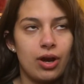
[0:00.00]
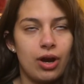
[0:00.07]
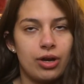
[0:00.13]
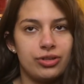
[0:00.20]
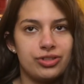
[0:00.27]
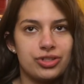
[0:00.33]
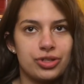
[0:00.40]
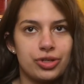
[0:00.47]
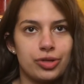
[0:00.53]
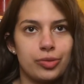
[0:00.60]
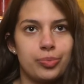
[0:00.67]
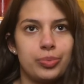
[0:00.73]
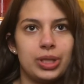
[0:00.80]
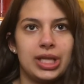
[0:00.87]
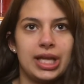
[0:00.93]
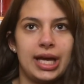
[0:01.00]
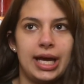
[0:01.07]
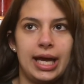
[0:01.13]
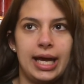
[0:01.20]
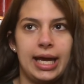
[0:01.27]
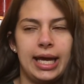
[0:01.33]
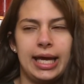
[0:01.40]

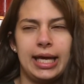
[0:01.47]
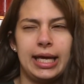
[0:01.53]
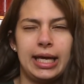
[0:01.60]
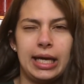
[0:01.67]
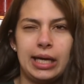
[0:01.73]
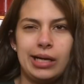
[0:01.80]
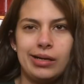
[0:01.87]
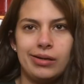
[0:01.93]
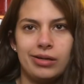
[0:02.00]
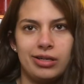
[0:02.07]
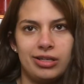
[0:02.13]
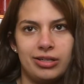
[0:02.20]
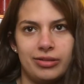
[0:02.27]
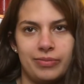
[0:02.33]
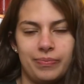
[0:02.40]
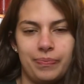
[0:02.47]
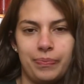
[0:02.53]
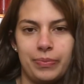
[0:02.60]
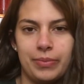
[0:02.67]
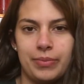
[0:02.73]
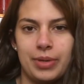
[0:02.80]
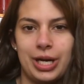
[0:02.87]
underplaying
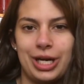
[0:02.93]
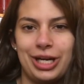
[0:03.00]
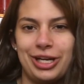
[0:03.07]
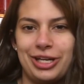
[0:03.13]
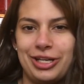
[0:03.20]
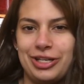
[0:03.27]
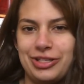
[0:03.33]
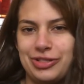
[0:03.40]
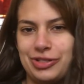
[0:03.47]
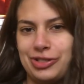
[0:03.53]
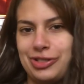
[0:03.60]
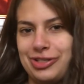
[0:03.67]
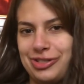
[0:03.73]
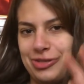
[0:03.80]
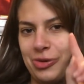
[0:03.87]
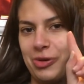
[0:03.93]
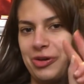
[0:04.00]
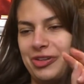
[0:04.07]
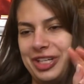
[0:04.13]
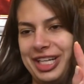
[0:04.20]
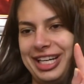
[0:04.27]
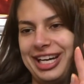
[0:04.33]
my
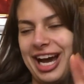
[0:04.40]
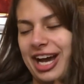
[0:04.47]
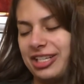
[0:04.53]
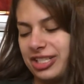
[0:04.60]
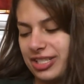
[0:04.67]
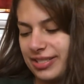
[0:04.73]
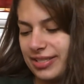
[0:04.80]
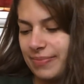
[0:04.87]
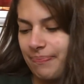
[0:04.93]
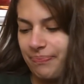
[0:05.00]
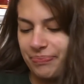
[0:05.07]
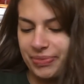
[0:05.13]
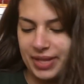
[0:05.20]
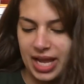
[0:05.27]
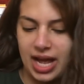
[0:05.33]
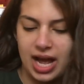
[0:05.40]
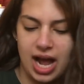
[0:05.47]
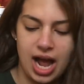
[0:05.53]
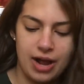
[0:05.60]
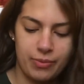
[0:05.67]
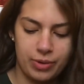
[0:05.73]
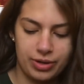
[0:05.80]
story.
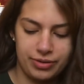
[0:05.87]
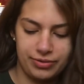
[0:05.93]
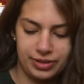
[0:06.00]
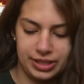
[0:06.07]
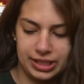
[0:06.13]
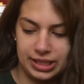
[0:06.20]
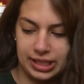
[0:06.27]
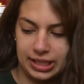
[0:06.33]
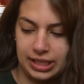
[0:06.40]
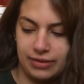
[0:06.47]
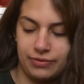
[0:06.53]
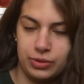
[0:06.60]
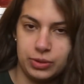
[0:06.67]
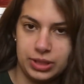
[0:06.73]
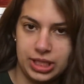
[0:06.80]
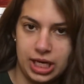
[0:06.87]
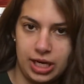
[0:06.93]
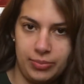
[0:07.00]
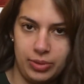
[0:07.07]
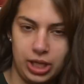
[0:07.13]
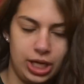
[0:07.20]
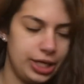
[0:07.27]
I want to really like give you a
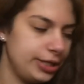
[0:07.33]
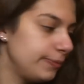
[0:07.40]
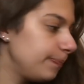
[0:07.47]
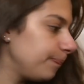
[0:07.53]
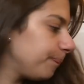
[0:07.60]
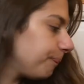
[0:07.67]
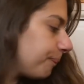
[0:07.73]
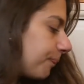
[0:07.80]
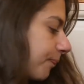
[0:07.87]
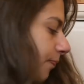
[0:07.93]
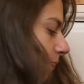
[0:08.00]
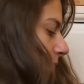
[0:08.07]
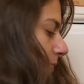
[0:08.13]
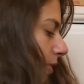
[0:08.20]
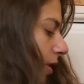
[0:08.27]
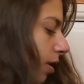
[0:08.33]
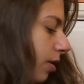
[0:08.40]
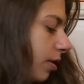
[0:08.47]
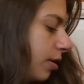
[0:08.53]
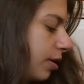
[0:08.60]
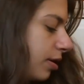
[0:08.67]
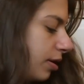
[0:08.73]
timeline.
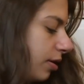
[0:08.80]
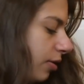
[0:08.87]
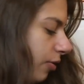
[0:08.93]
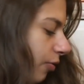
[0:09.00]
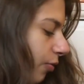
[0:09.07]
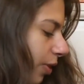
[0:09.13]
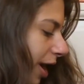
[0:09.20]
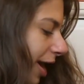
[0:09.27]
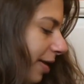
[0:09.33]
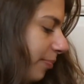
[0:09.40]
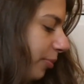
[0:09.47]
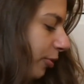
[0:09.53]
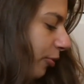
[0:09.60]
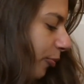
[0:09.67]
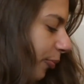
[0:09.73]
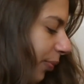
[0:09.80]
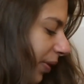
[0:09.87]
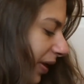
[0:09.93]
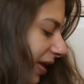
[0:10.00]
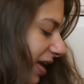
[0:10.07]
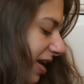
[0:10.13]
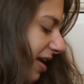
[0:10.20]
Oh, hi,
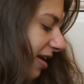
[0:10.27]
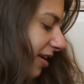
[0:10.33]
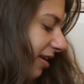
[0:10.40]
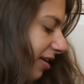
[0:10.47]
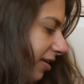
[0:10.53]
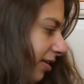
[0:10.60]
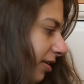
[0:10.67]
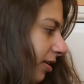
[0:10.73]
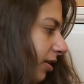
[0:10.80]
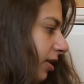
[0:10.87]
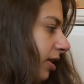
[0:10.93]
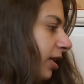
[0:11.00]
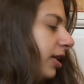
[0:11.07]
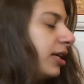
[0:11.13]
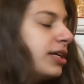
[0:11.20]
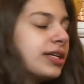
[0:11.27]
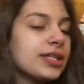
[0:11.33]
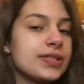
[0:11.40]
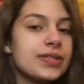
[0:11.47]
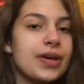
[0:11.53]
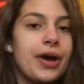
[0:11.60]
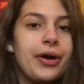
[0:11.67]
Poopy.
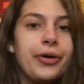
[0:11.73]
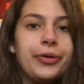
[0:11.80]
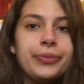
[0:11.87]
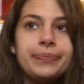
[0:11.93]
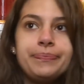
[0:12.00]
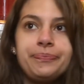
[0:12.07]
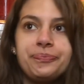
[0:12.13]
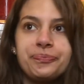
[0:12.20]
So